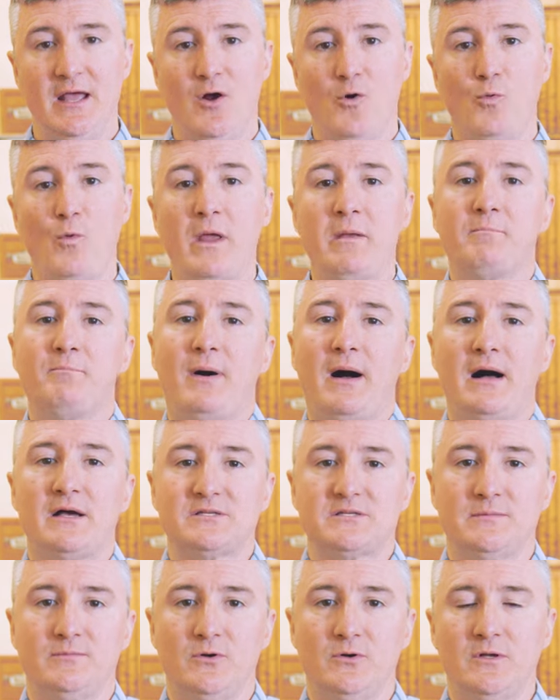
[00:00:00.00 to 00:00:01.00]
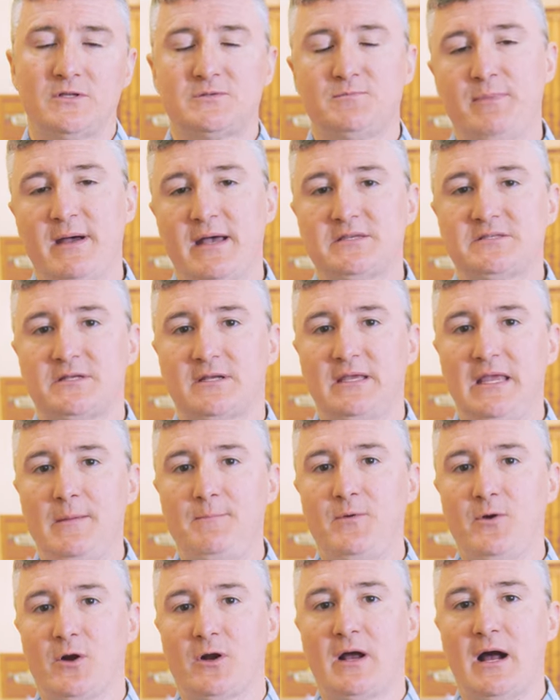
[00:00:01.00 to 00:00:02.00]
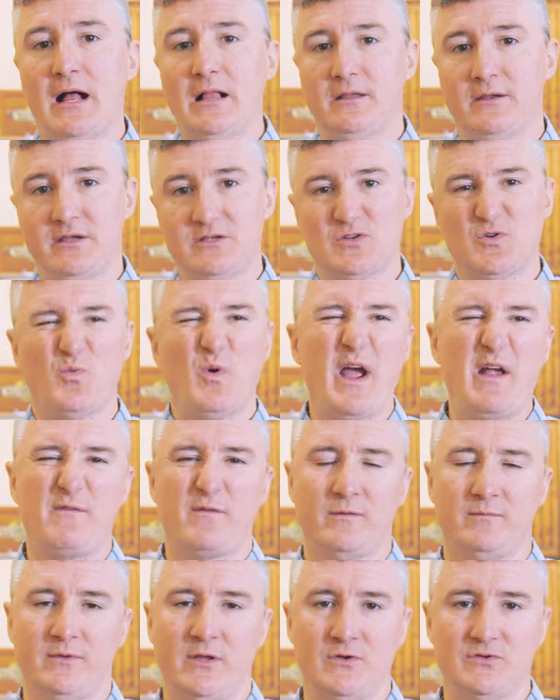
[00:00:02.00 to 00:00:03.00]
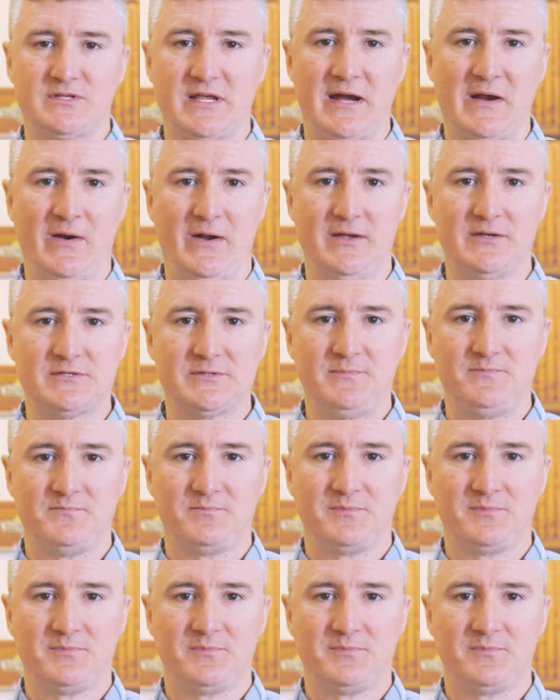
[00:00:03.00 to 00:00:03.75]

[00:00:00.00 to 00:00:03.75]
When possible, it's best to keep your colonies away from those areas.